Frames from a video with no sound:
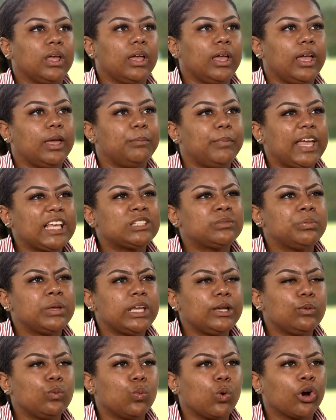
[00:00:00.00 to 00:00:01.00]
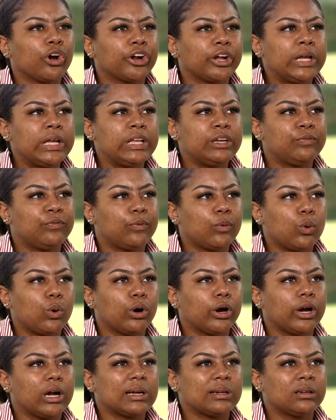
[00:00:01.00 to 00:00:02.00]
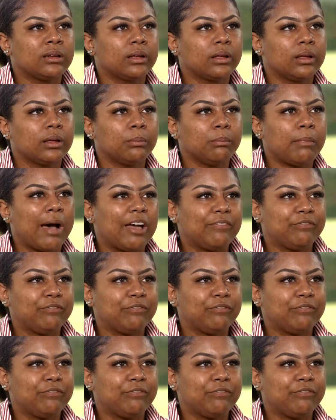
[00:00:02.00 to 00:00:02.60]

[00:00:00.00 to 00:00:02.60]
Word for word: It makes me worried for my